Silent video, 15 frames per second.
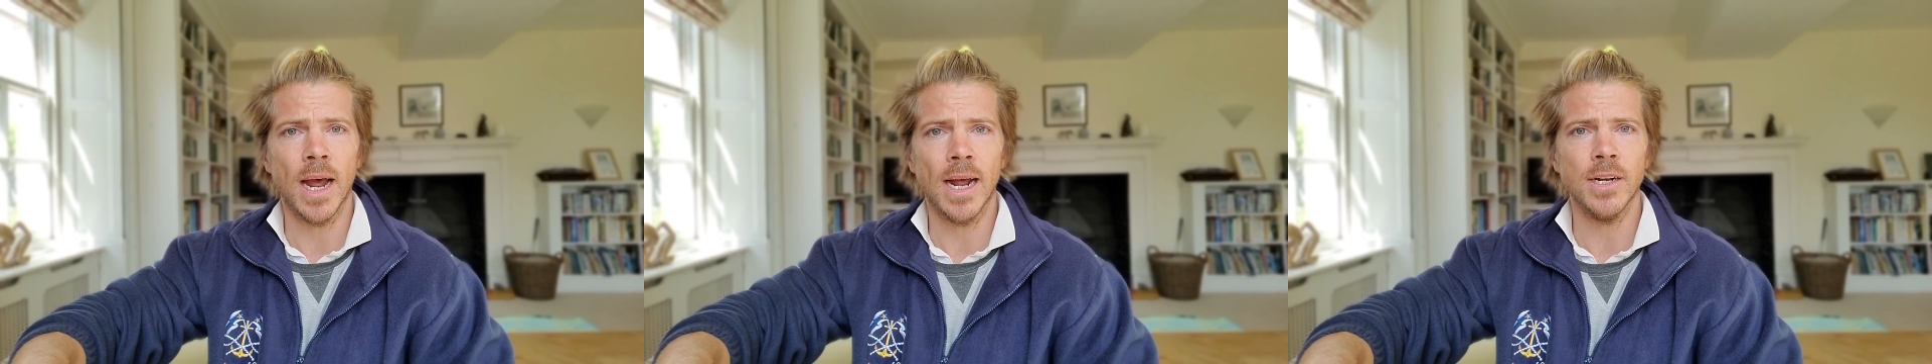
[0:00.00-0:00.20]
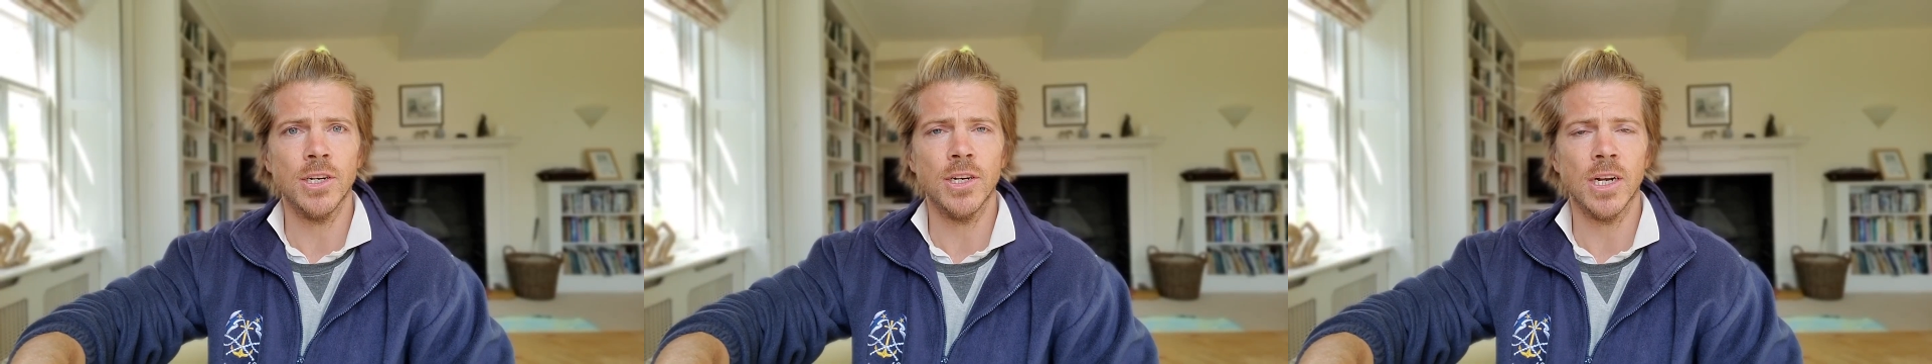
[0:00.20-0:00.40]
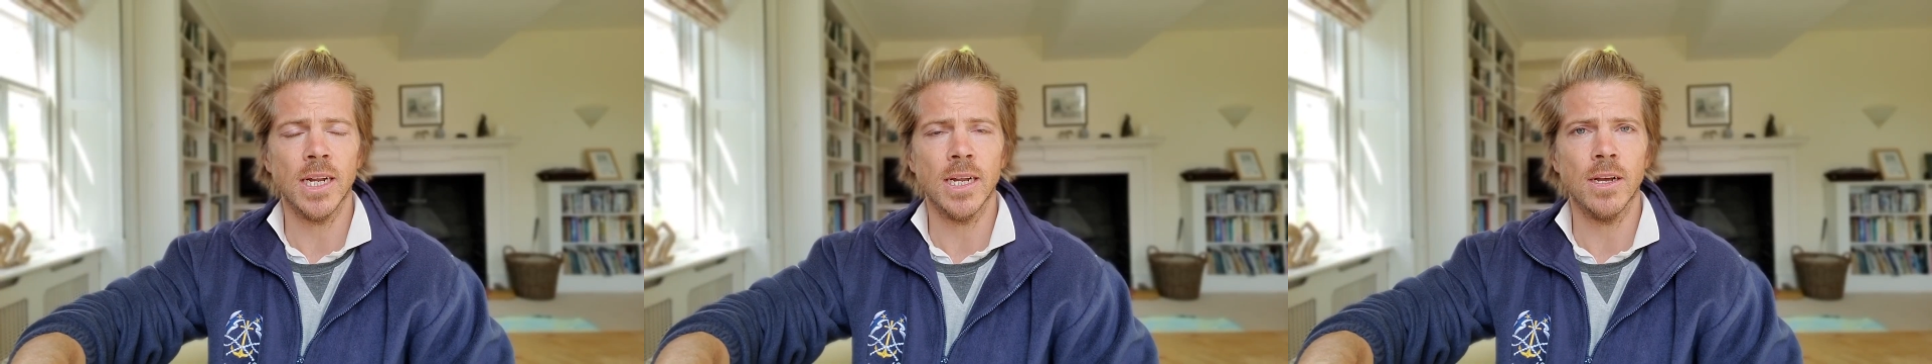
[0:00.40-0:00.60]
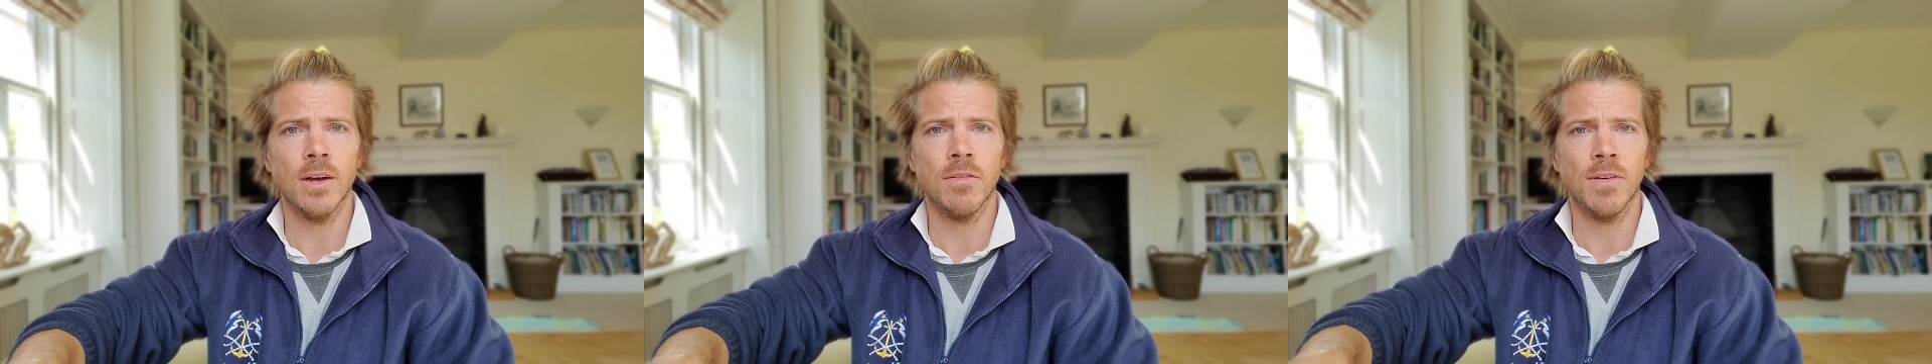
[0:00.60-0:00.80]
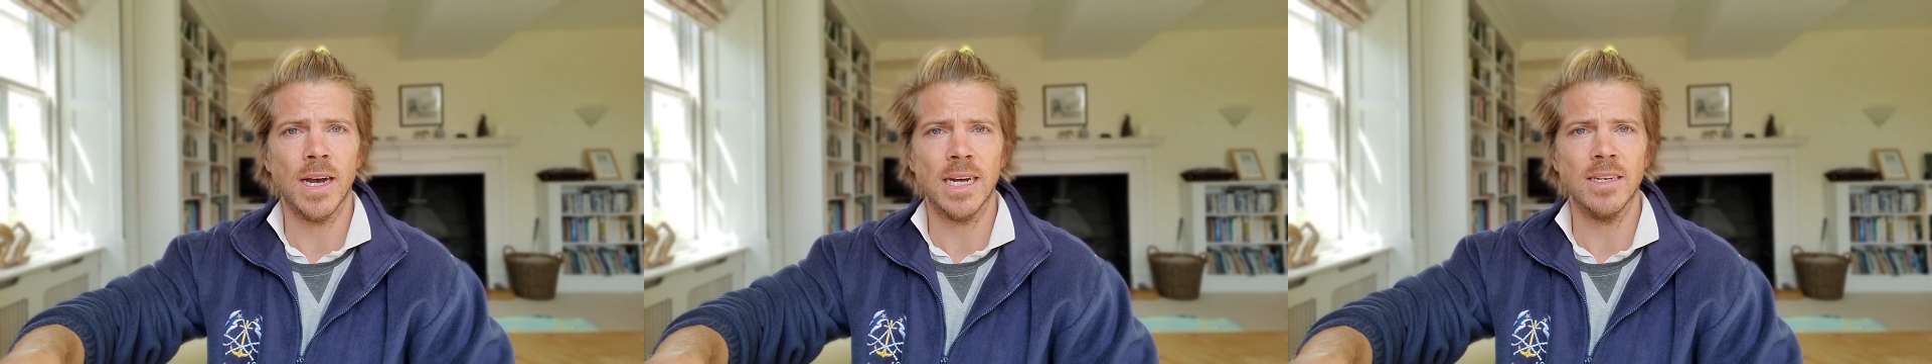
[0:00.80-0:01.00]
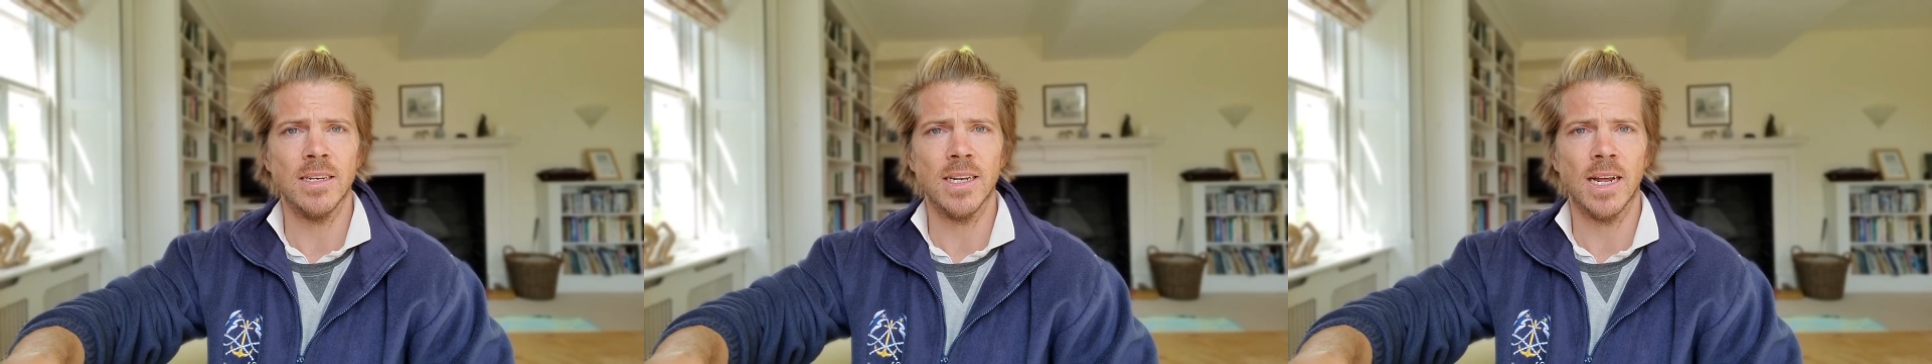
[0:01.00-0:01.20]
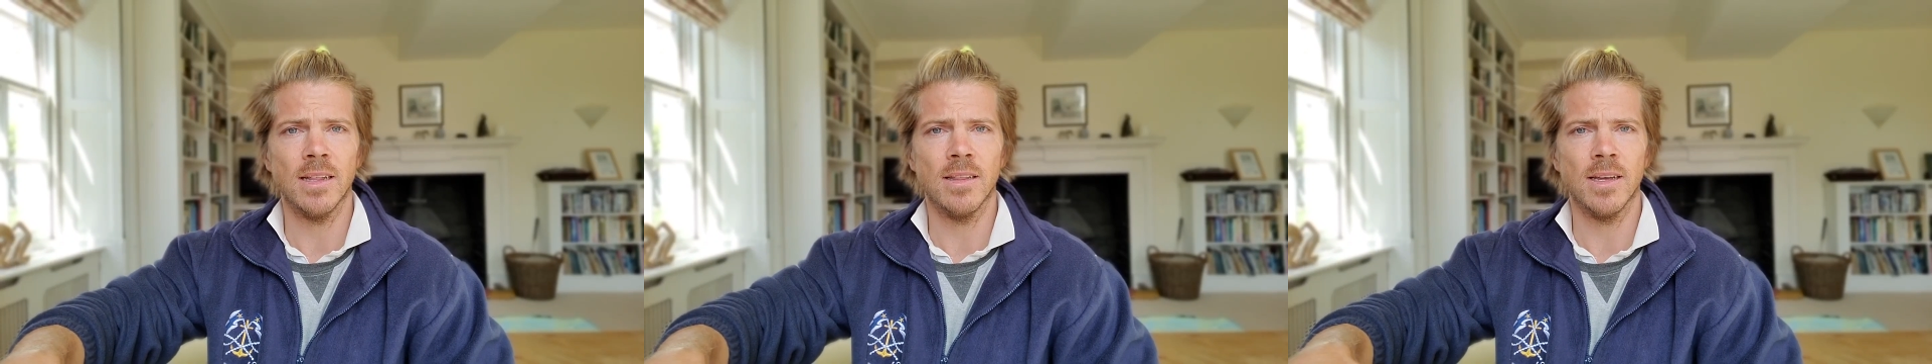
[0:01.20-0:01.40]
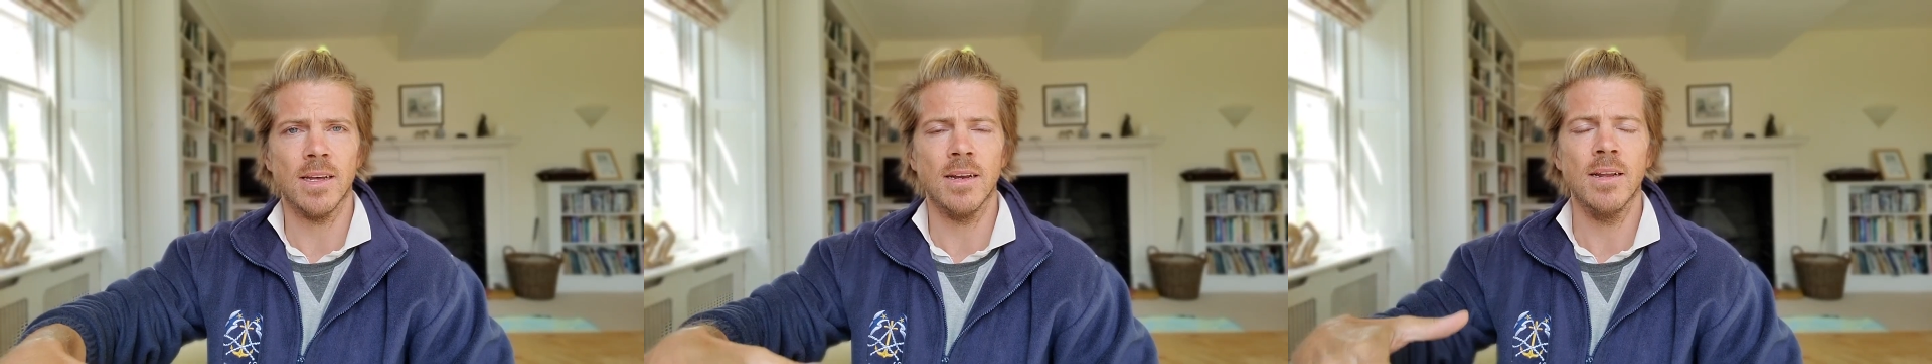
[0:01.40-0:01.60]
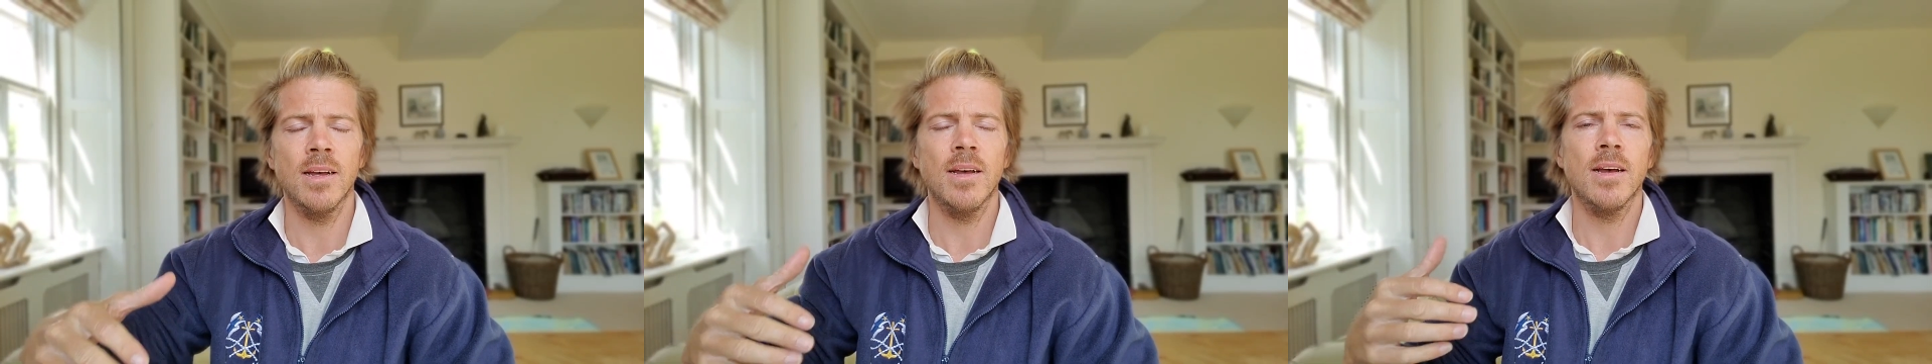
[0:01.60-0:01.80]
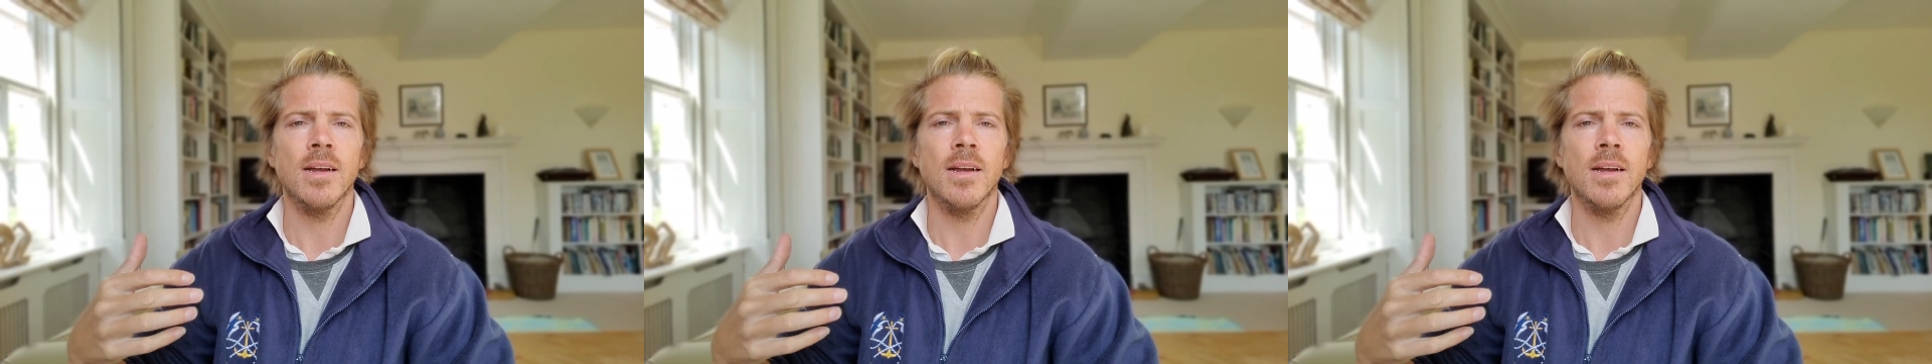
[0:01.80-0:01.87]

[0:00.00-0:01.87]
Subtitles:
actually of astaxanthin